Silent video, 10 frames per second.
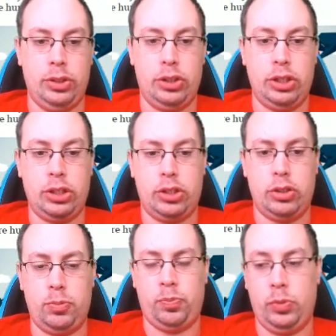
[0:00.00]
just
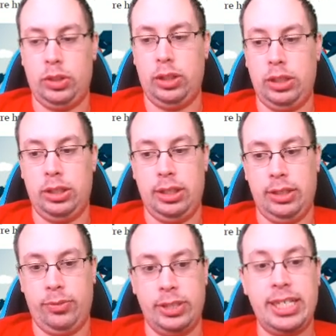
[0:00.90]

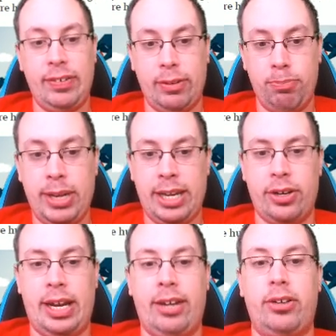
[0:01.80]
was even better
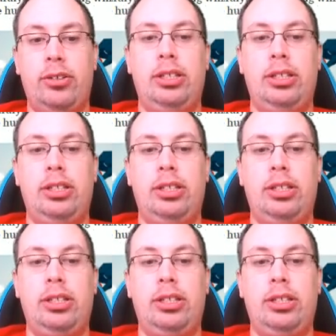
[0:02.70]
at